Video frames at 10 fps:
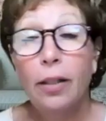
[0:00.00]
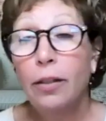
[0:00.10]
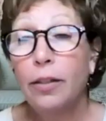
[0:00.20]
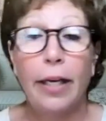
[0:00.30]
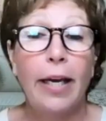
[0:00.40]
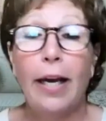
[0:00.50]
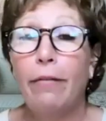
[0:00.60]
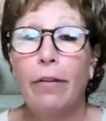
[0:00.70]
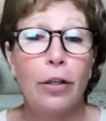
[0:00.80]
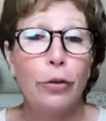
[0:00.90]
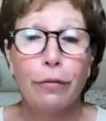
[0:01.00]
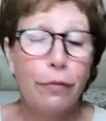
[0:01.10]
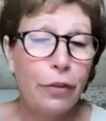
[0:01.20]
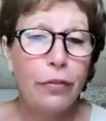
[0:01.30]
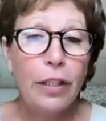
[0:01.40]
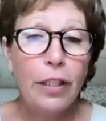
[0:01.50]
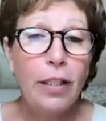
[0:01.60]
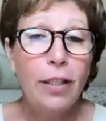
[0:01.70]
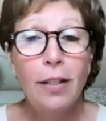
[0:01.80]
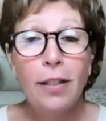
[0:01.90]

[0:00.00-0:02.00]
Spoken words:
Today I have 150